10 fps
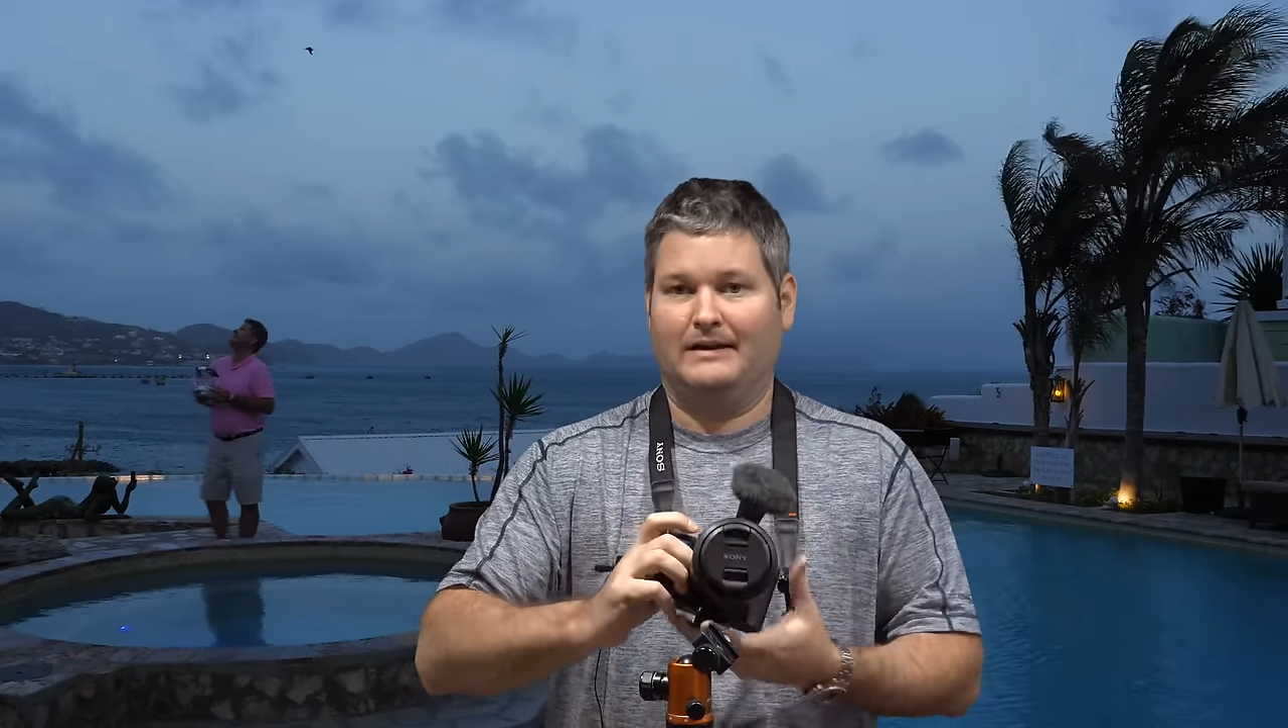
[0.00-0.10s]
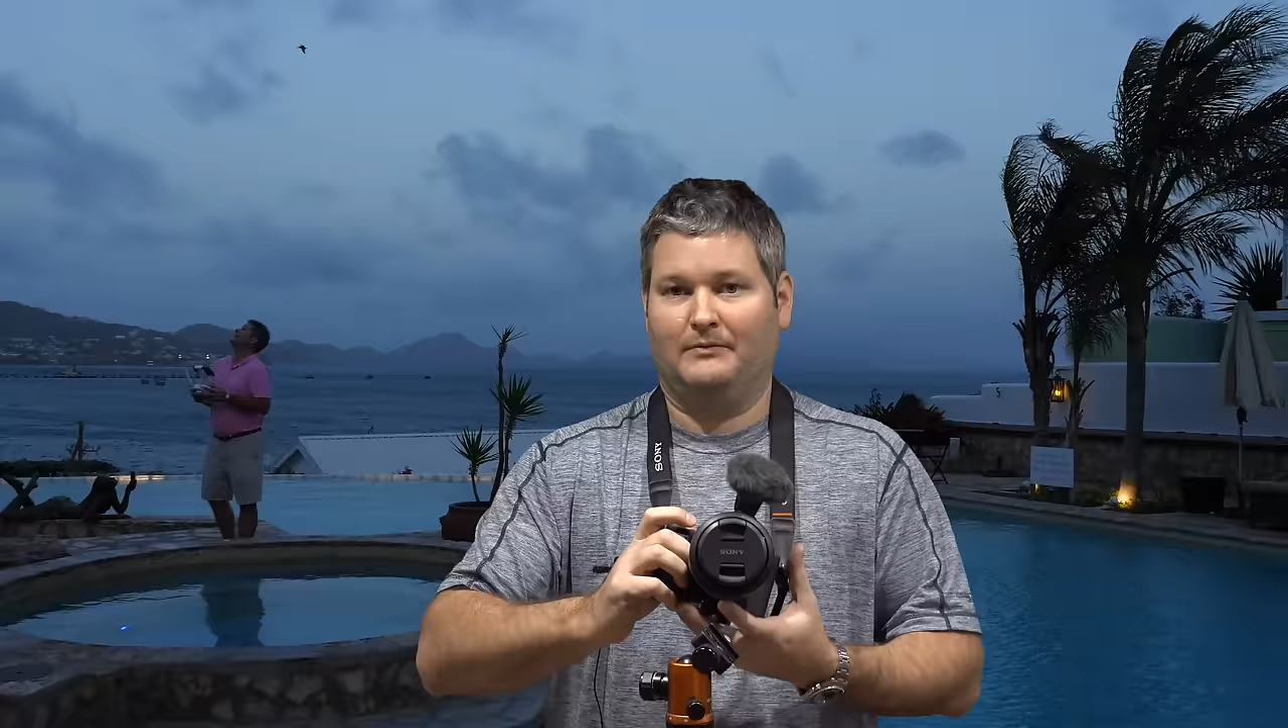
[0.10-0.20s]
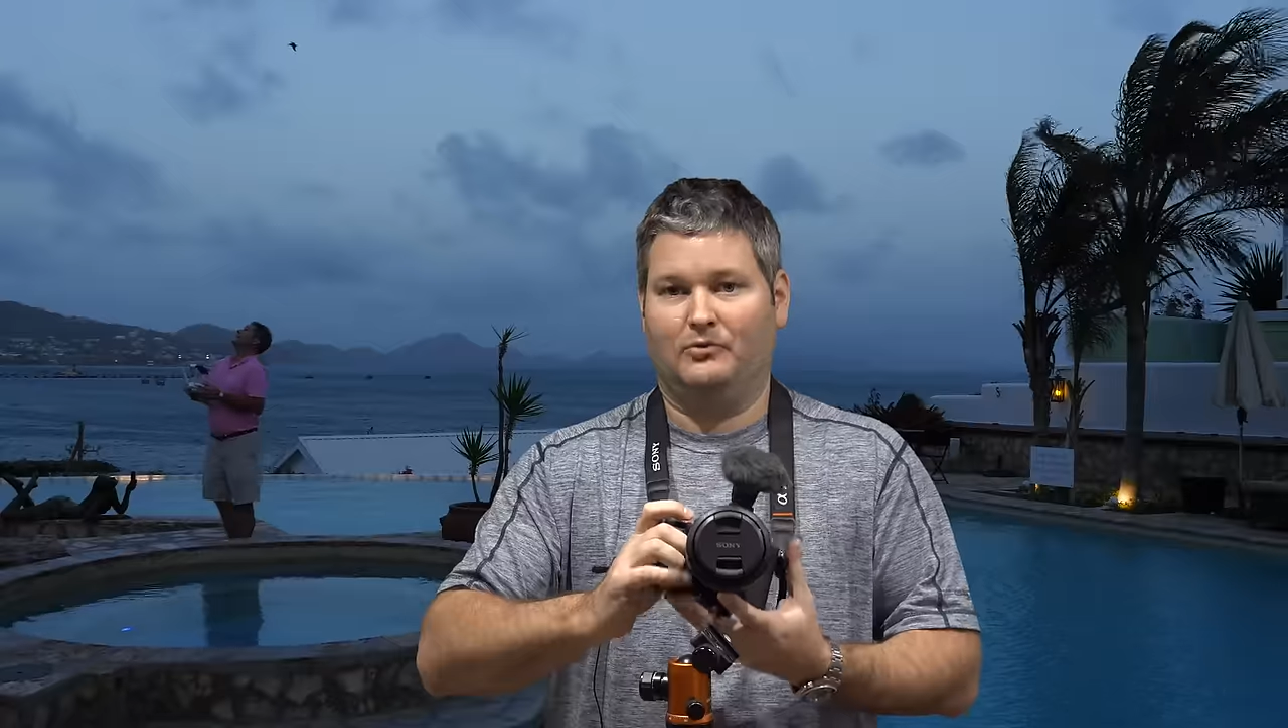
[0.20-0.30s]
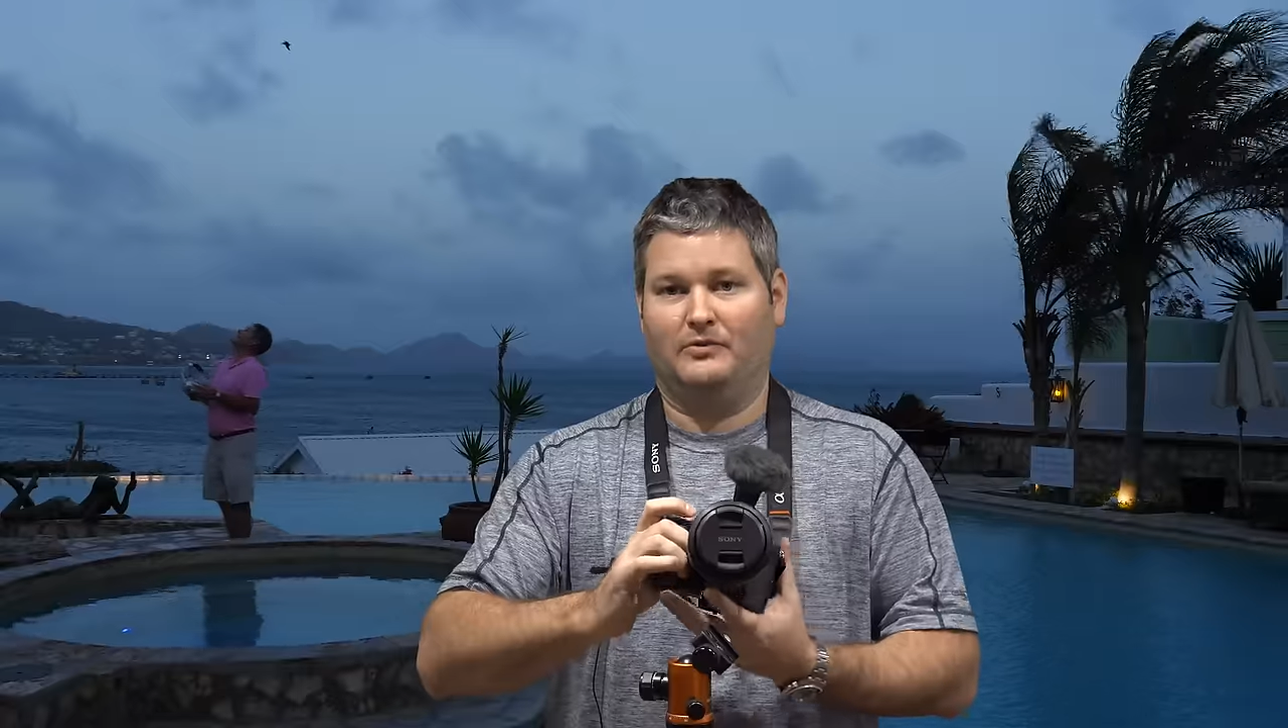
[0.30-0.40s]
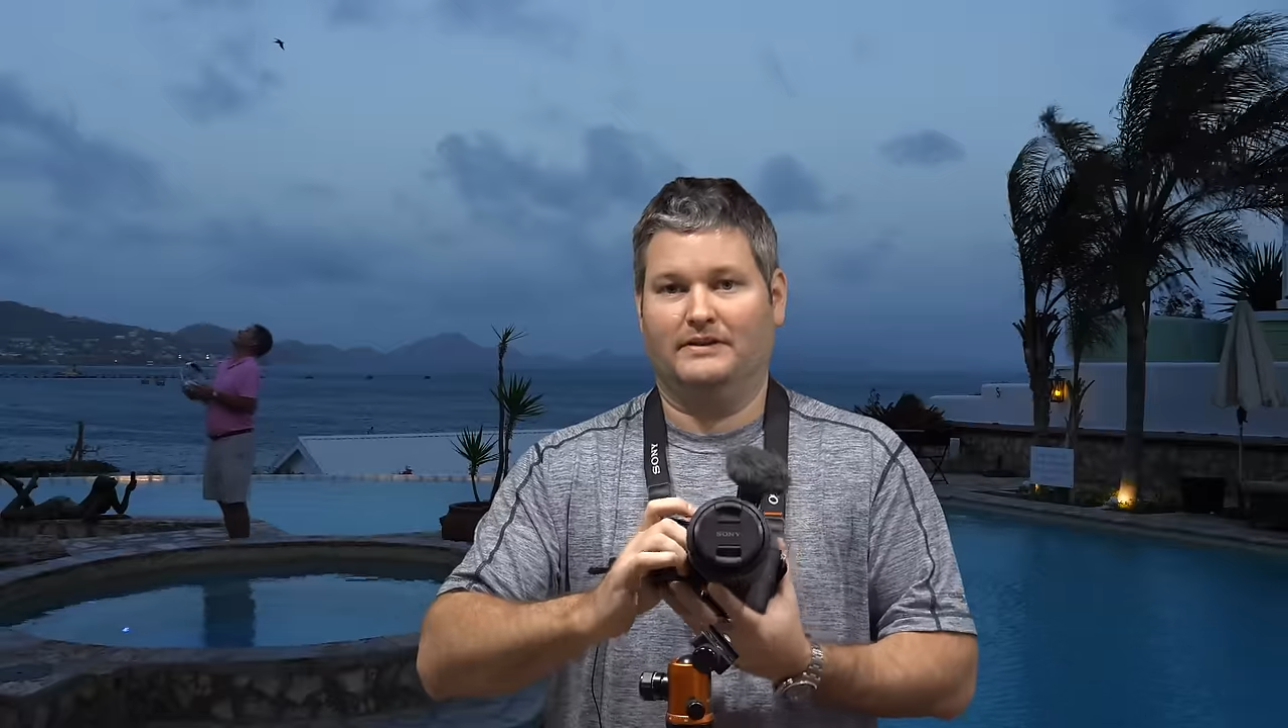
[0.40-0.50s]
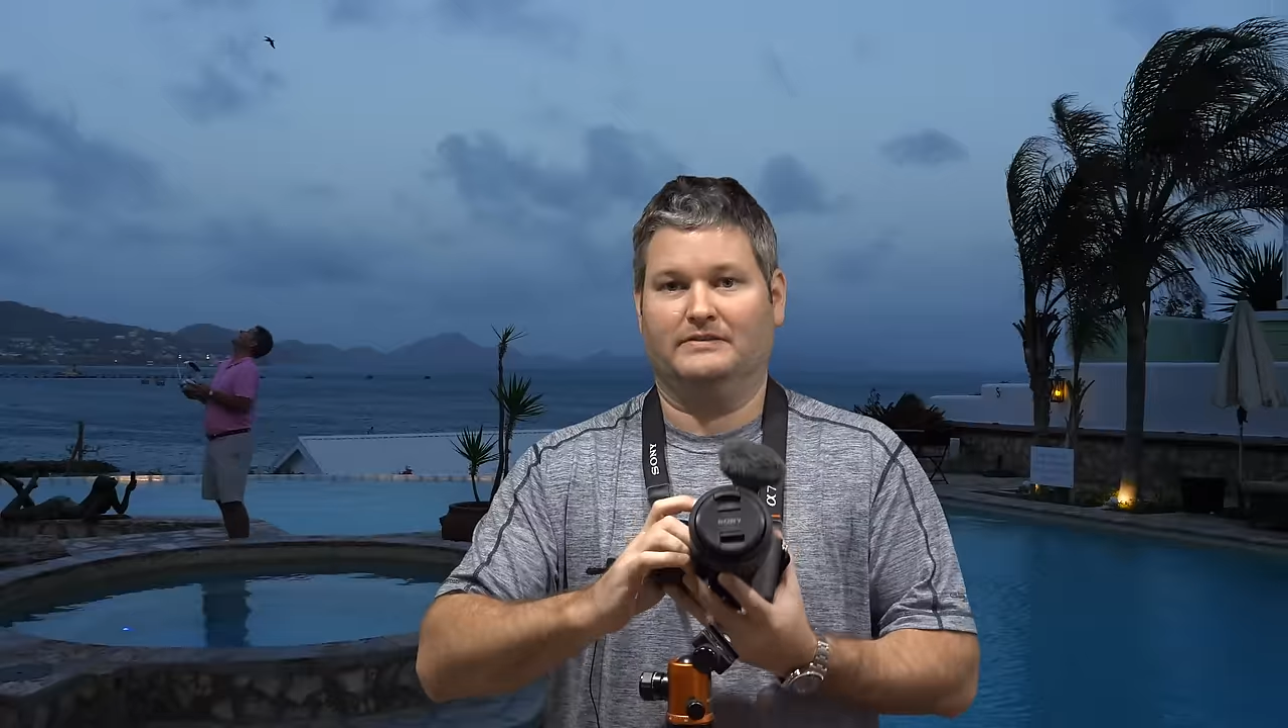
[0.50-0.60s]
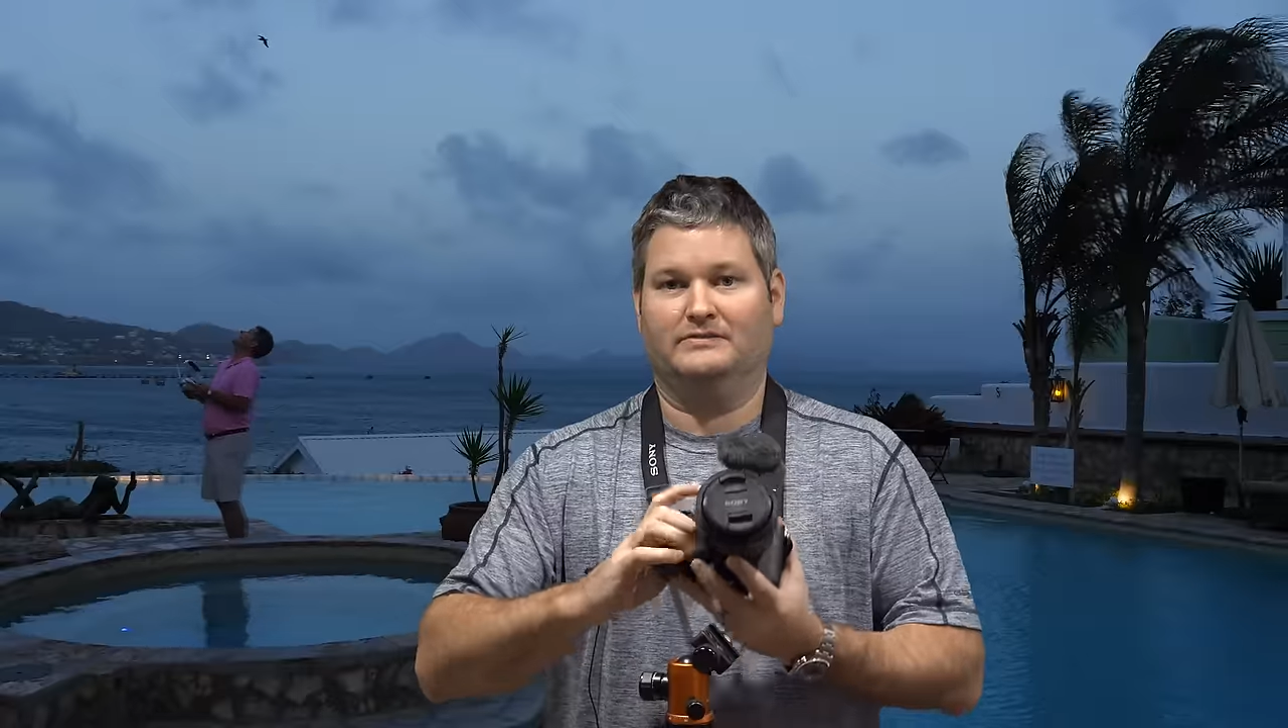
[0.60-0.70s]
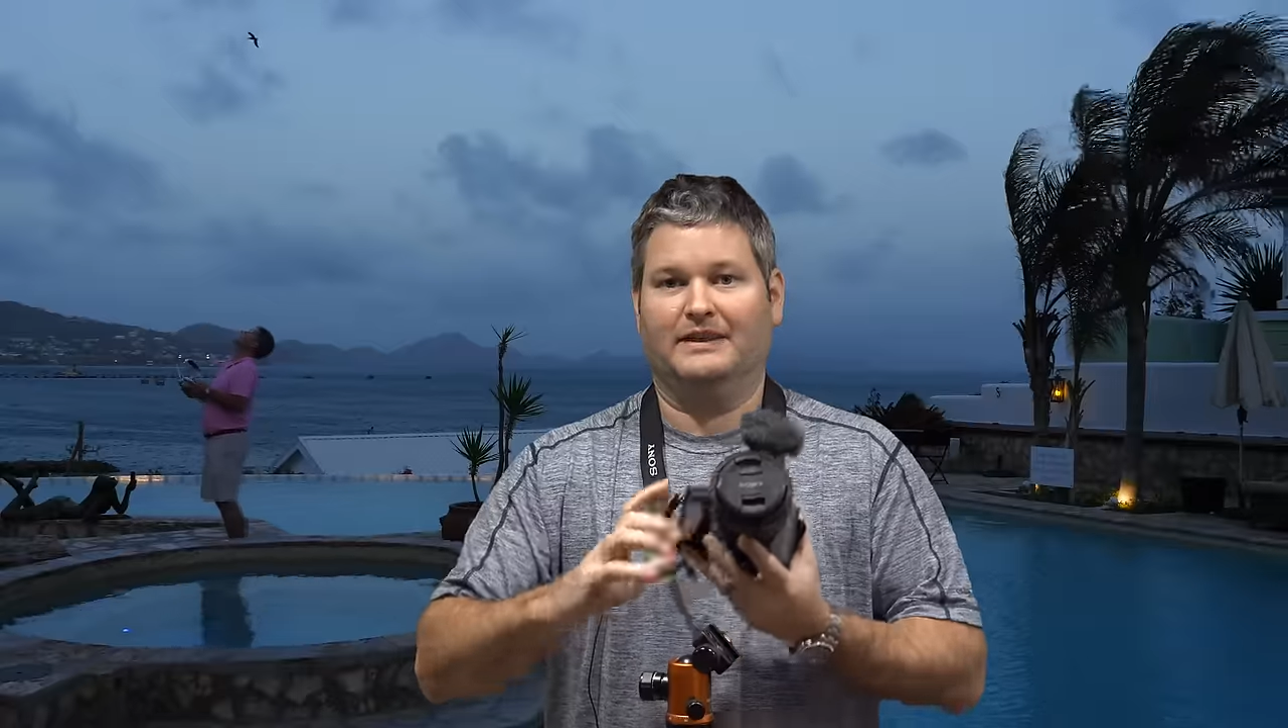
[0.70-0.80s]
I'm going to